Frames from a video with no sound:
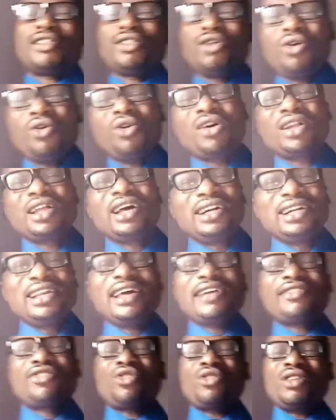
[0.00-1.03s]
Lord,
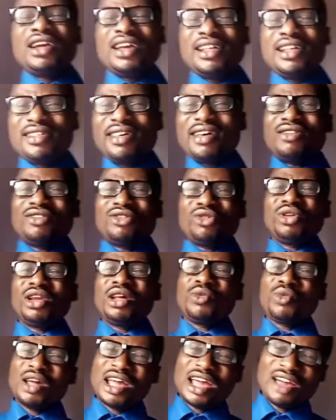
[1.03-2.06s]
let your angel roll
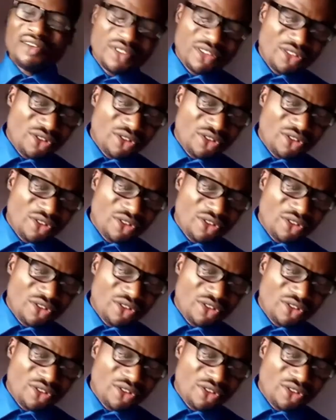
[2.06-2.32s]
away every